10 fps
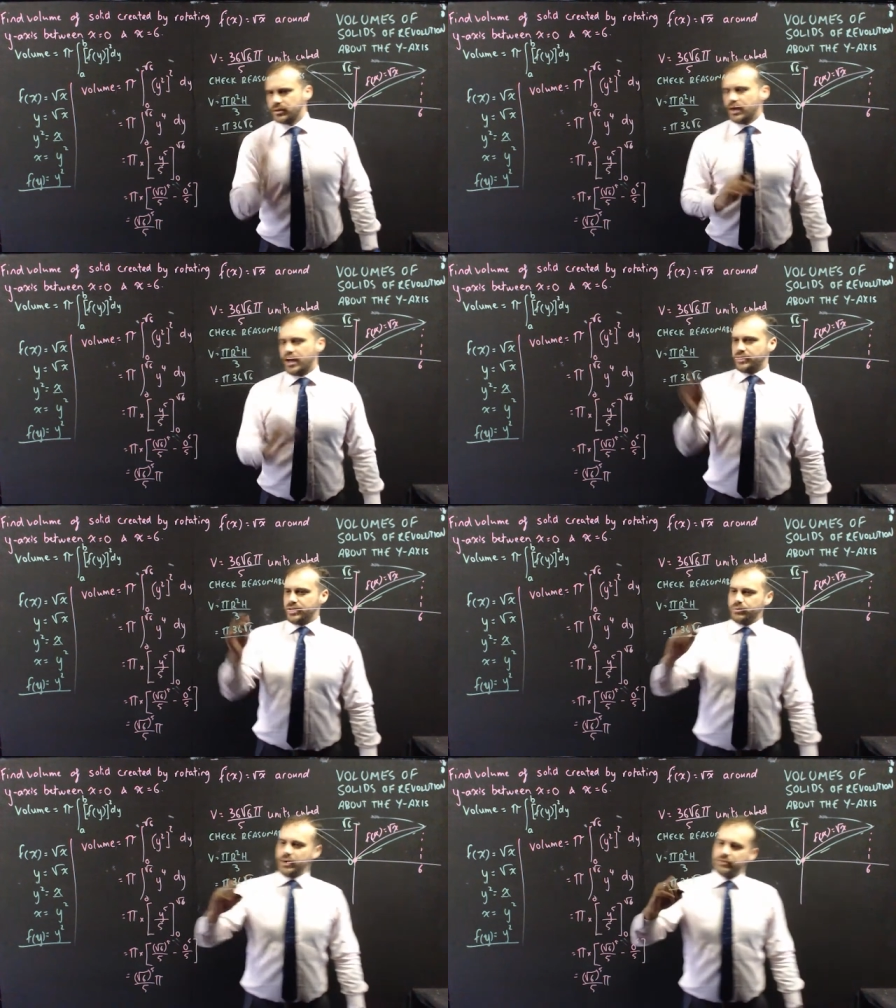And
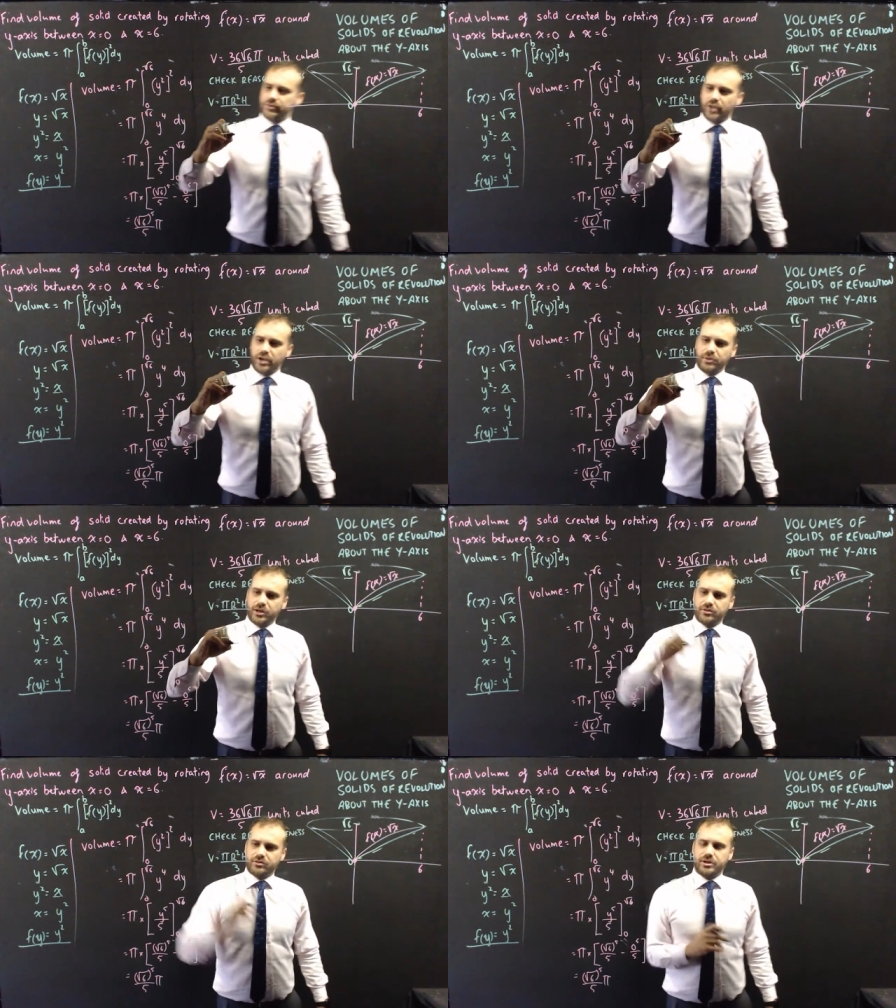then we have it divided by
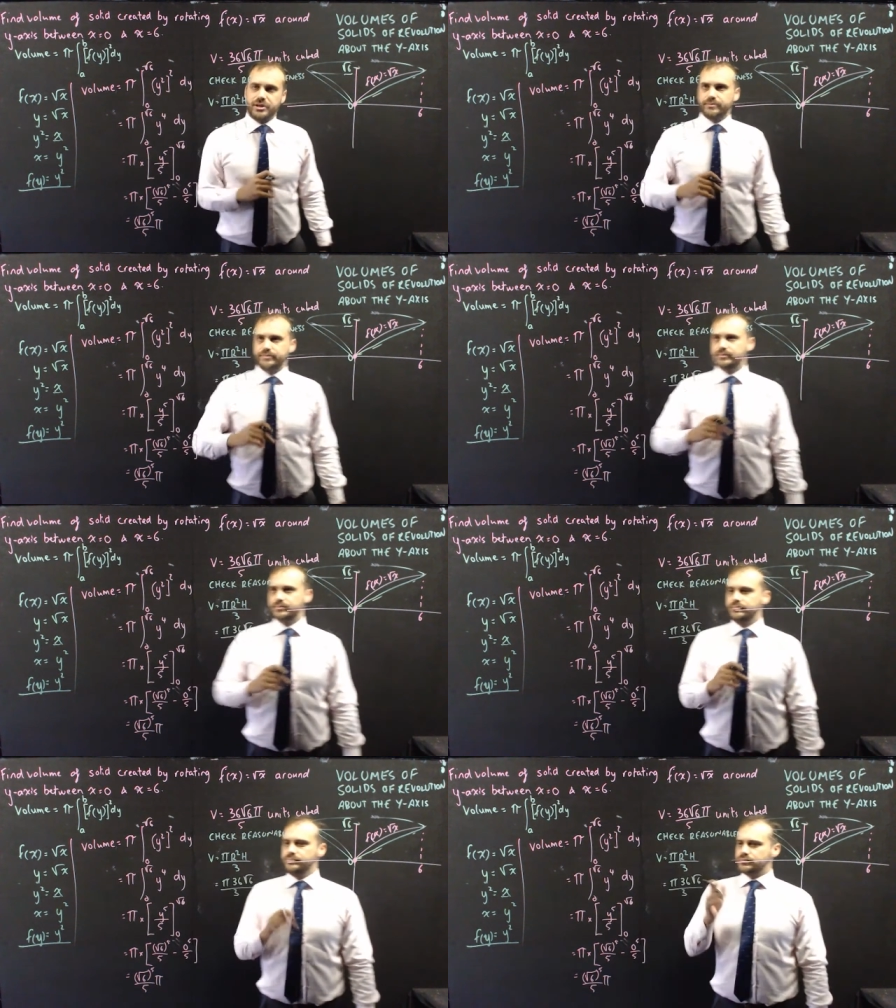3.
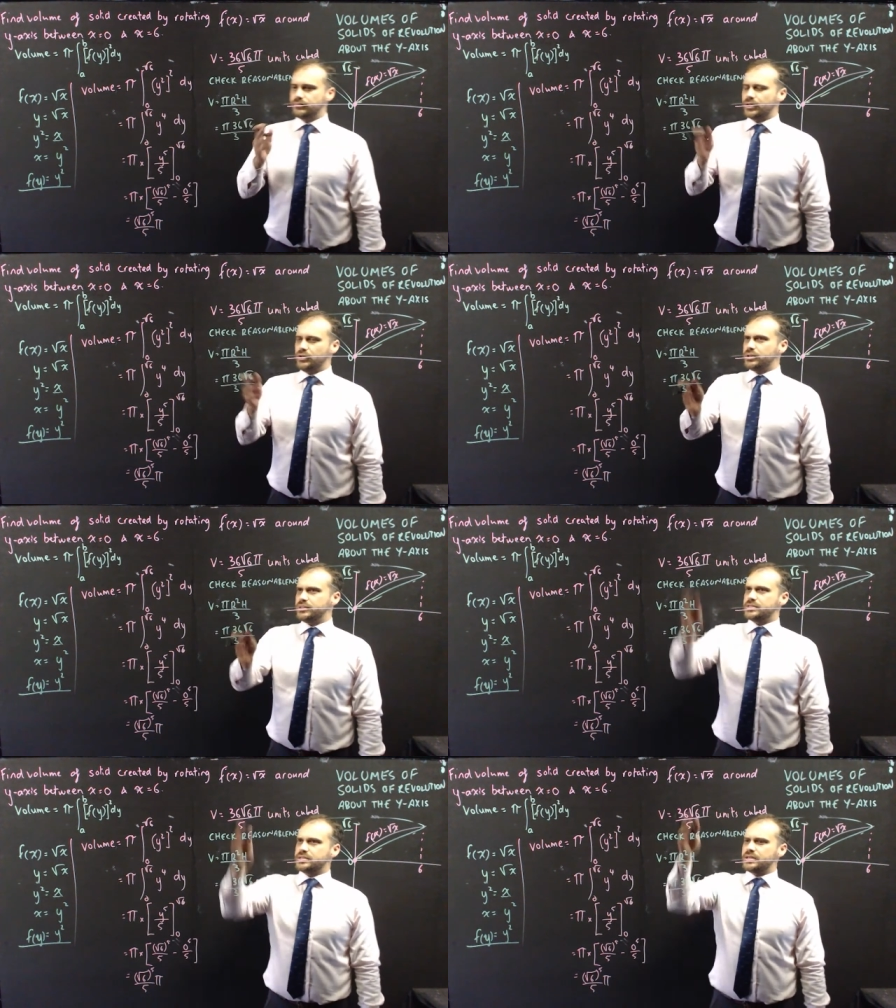You
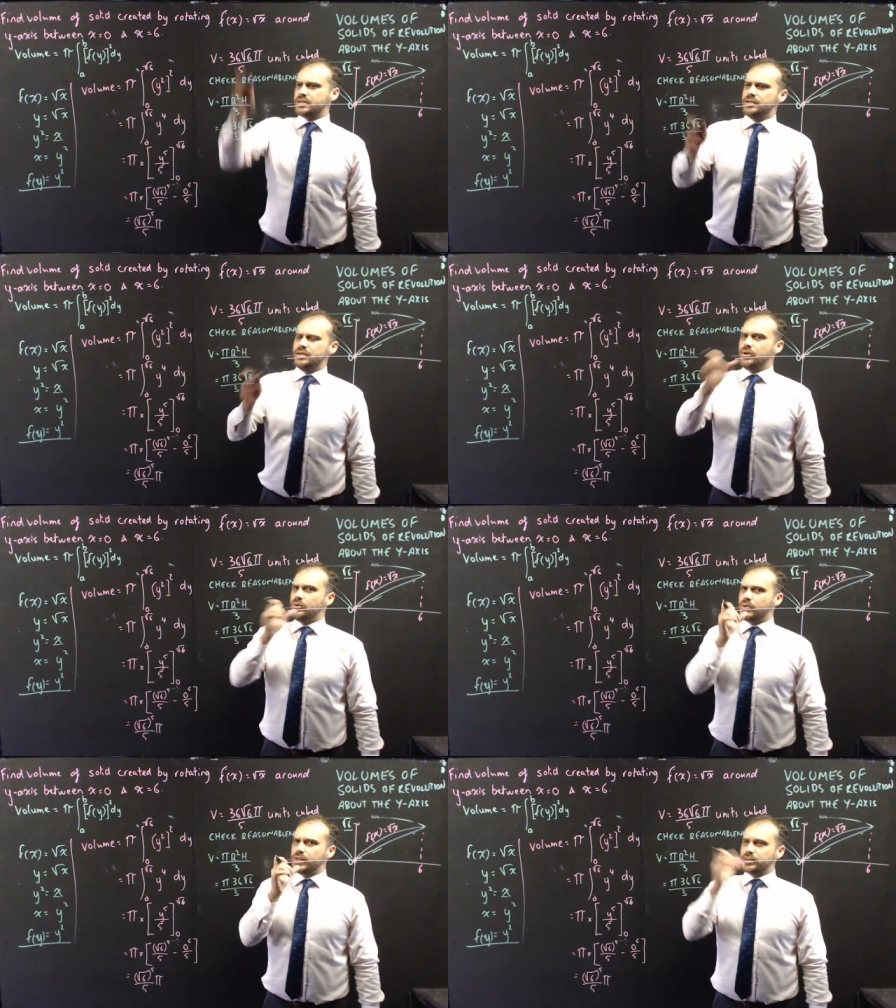can see,
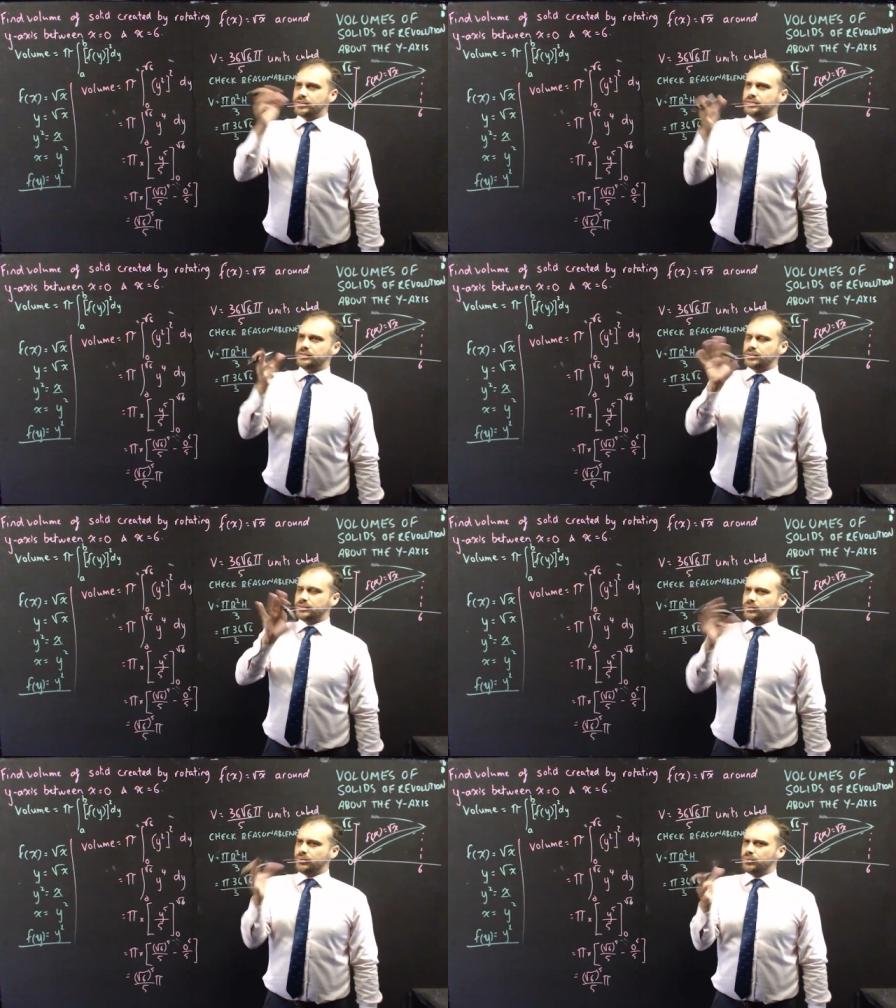well,
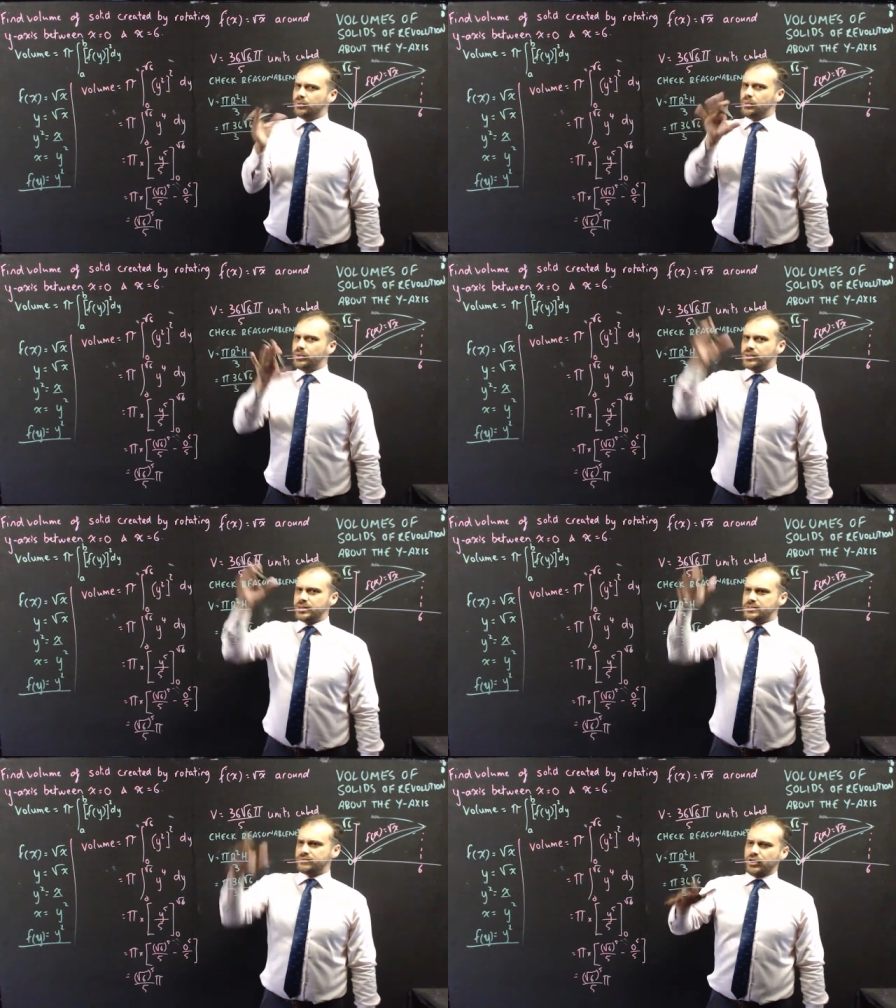what are
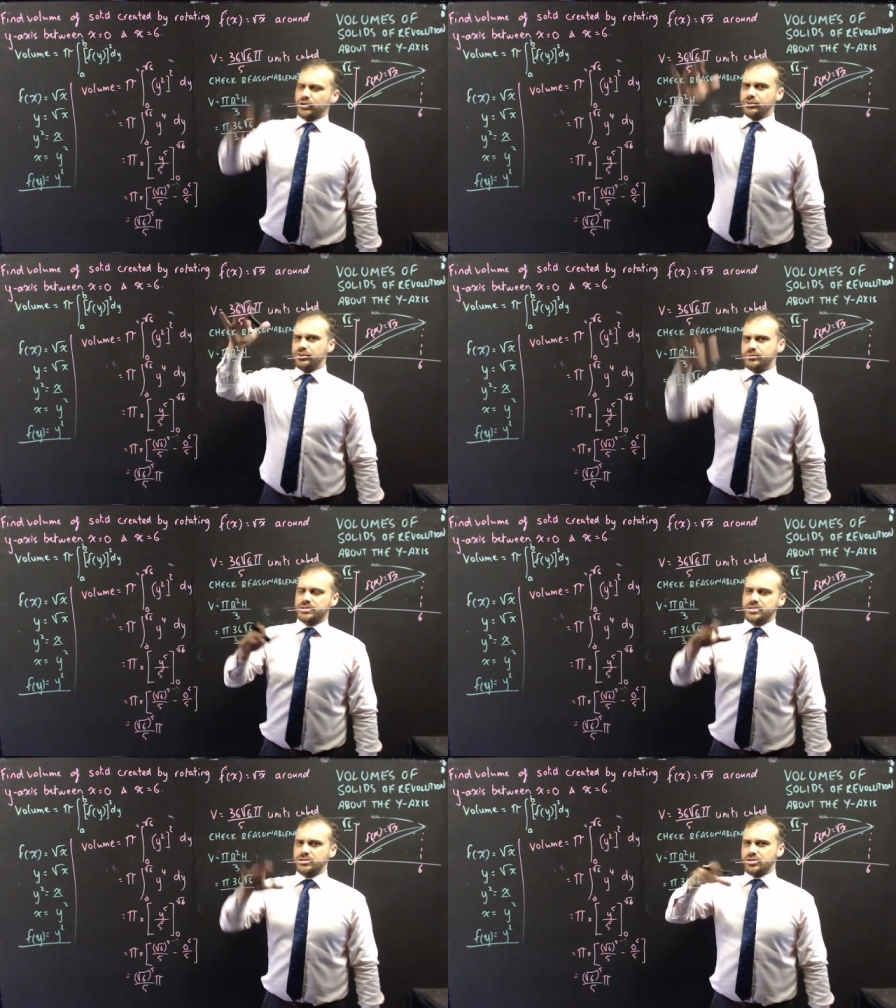these
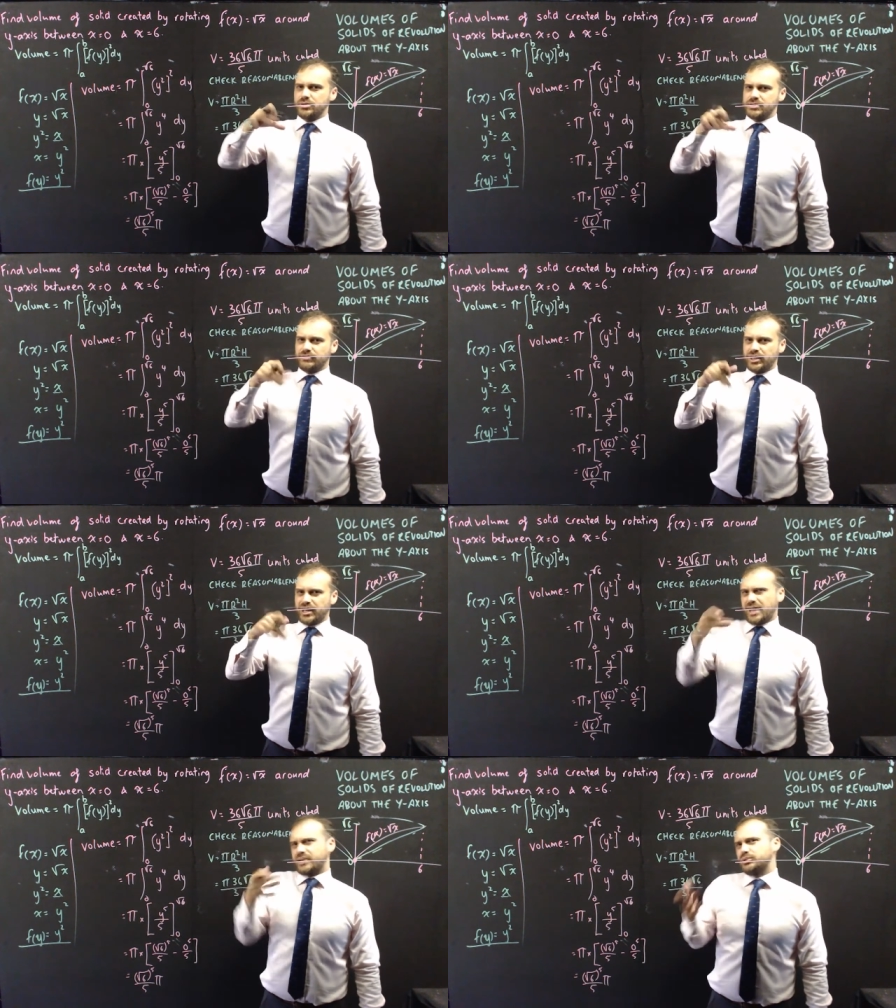volumes in terms of like
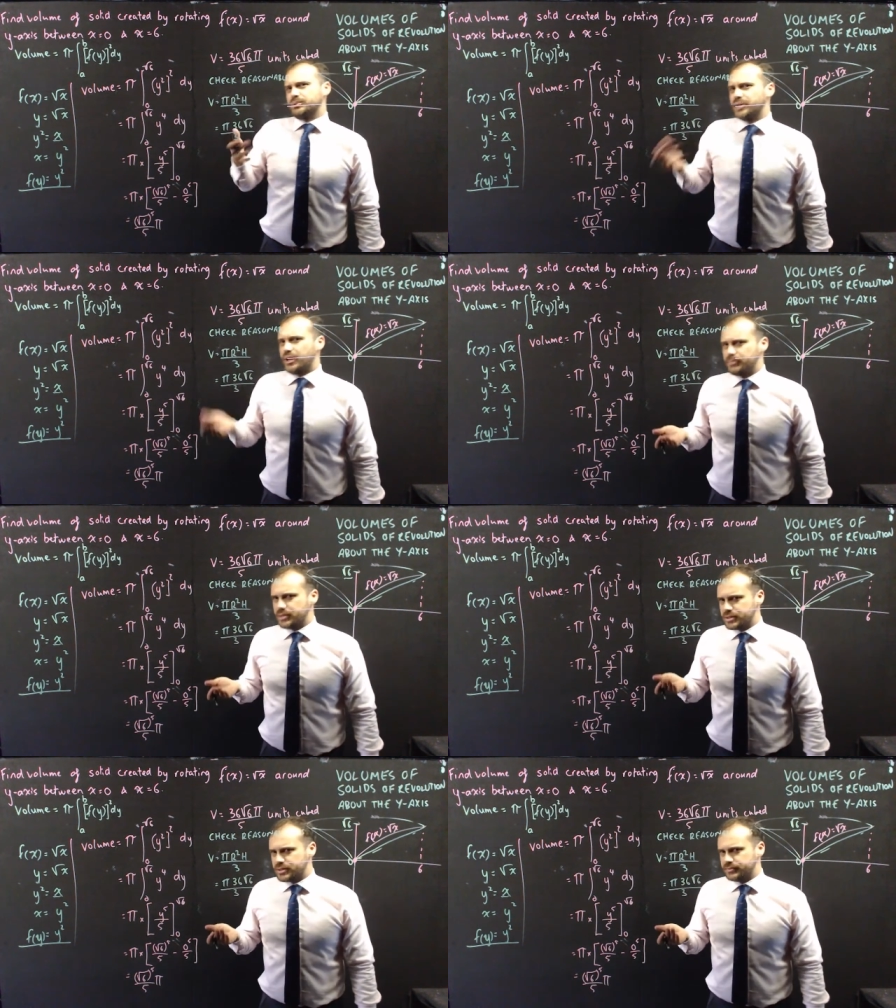actual
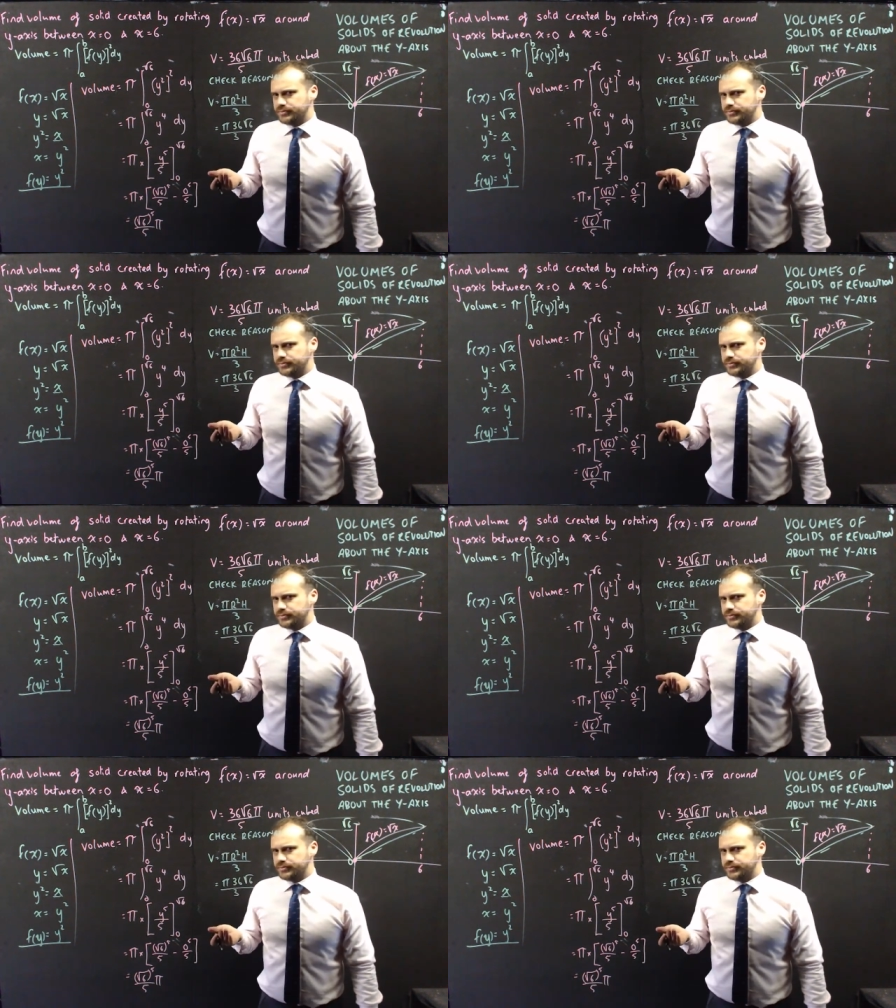numbers?